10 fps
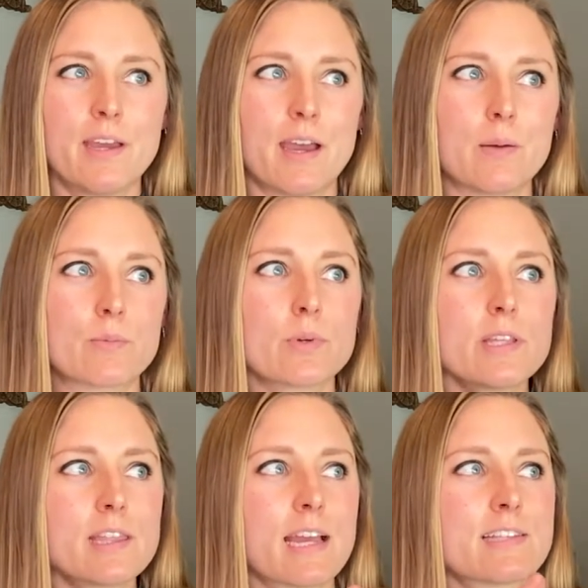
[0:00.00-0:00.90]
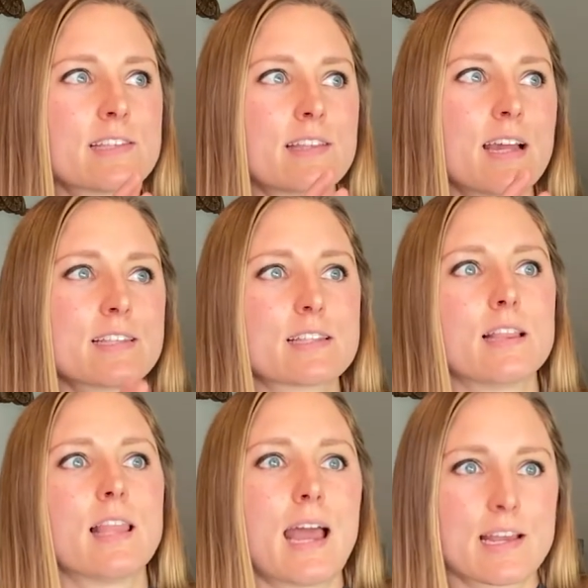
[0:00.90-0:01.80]
Really, that's the
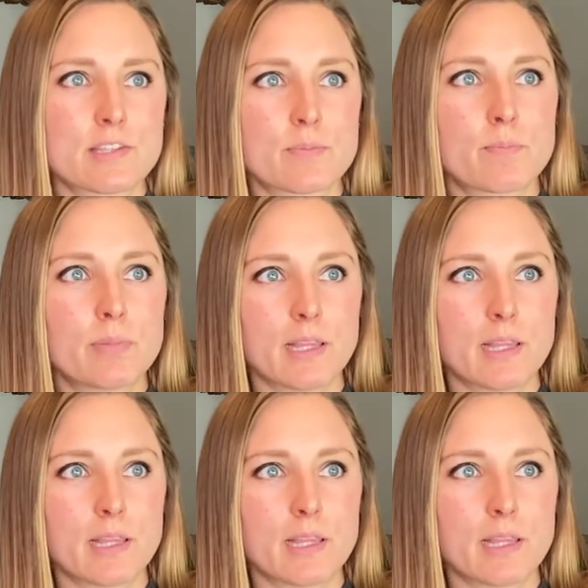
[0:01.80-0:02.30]
last